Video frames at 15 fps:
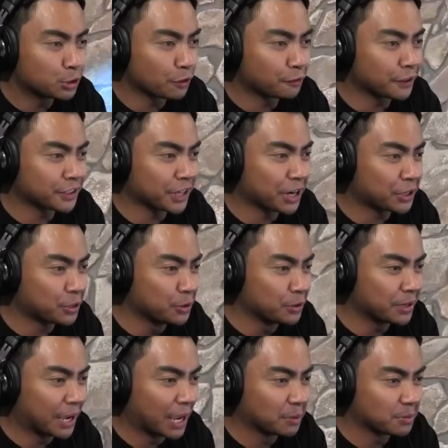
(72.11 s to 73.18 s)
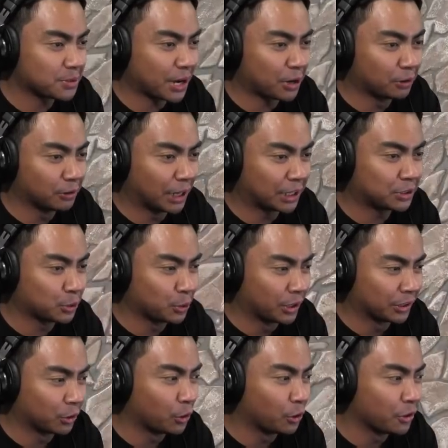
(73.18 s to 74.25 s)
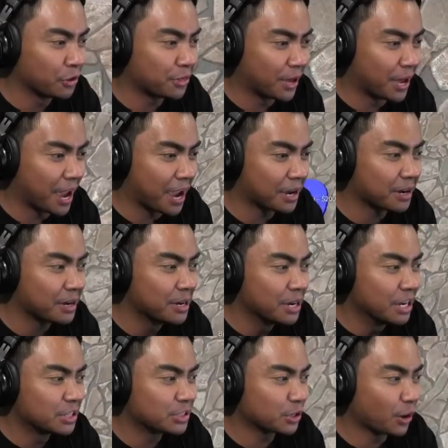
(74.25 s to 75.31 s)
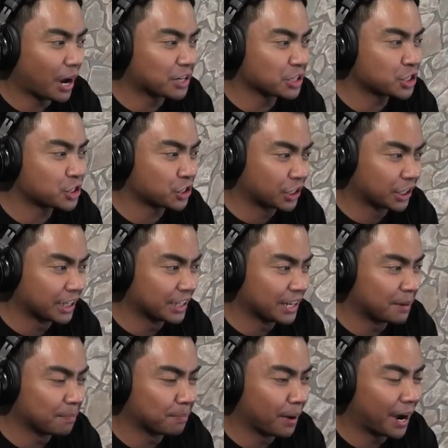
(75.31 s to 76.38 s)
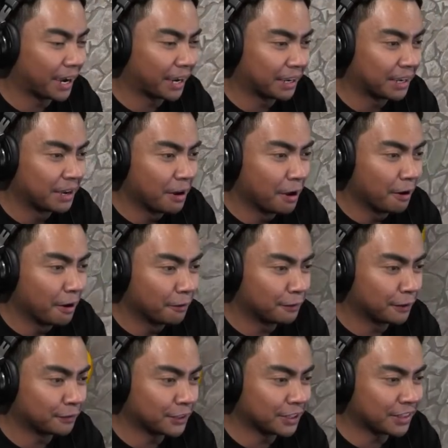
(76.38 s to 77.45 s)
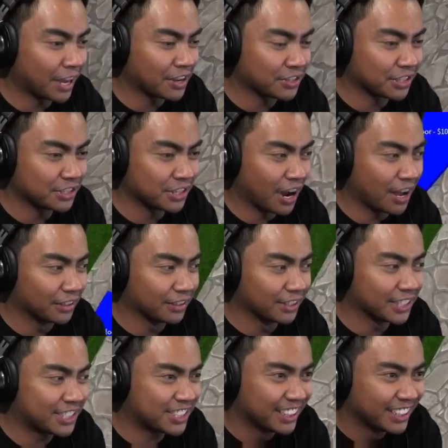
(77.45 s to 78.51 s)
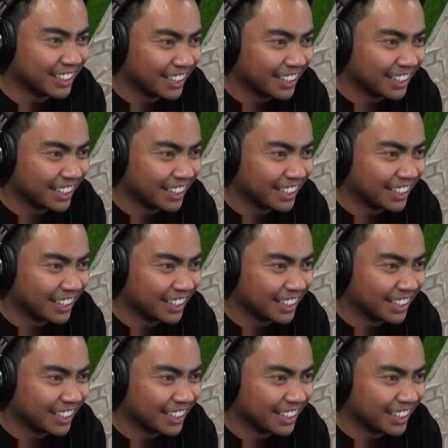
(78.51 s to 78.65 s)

so for tycoon games i don't like doing the whole thing so i just cheat and buy fifty thousand dollars